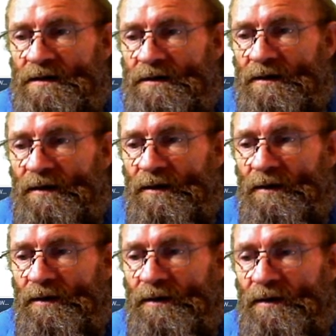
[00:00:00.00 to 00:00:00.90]

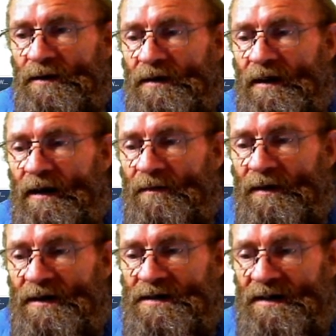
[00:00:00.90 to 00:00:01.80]
So I'm
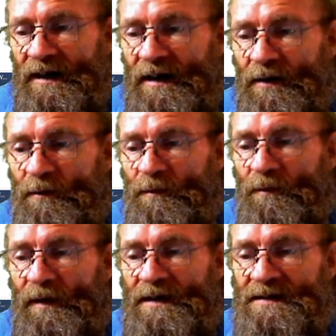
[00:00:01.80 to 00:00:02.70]
going to
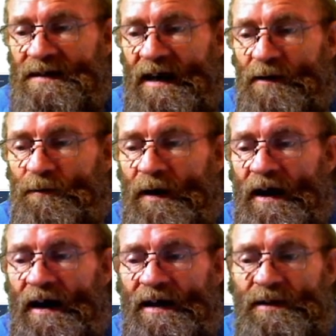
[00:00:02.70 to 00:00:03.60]
save
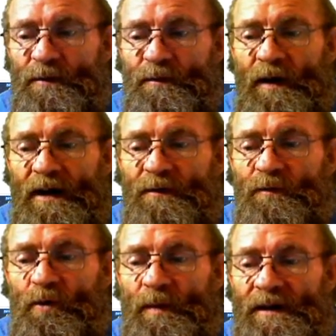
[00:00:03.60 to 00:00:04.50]
other file
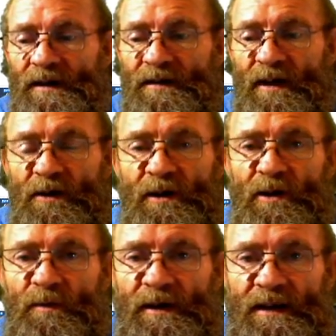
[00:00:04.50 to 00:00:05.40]
format, and the
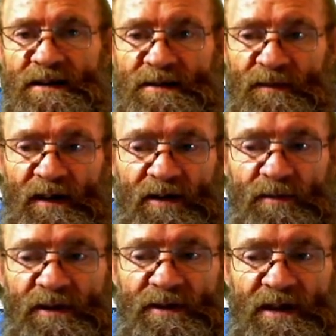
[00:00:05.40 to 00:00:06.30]
only one that's
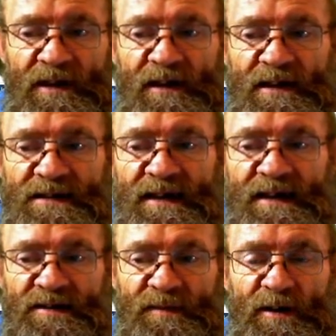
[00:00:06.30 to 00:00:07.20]
available there is
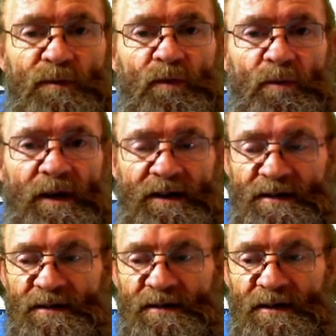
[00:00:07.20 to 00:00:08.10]
XML format.
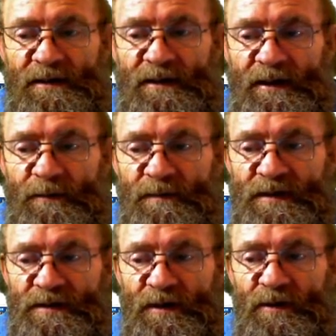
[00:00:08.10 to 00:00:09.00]
Okay,
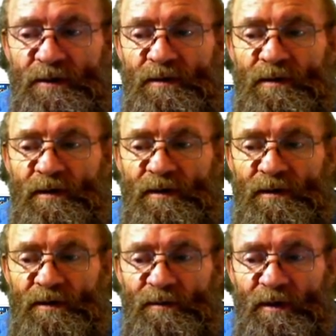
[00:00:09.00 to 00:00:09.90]
so
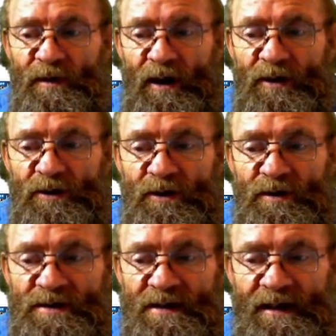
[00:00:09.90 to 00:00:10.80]
we're going to
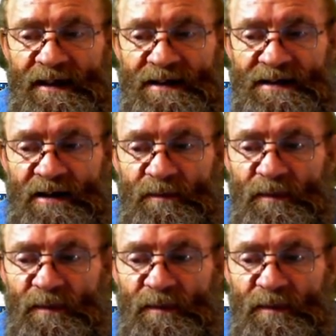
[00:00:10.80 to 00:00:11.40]
use the next step